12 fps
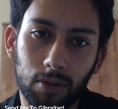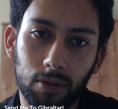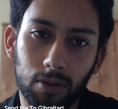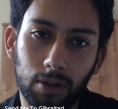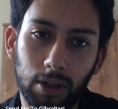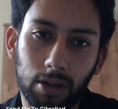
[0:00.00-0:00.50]

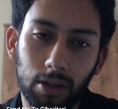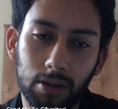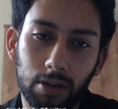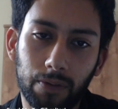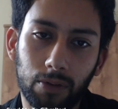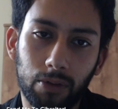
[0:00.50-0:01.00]
Knight
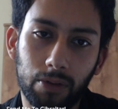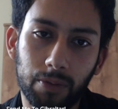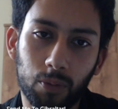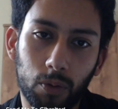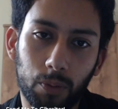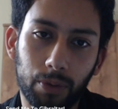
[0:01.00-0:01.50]
d4 is
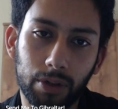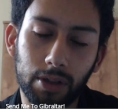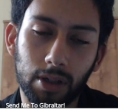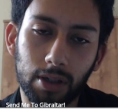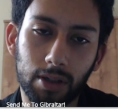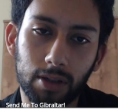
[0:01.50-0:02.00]
more
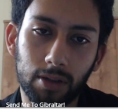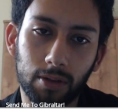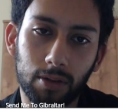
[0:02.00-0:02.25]
precise,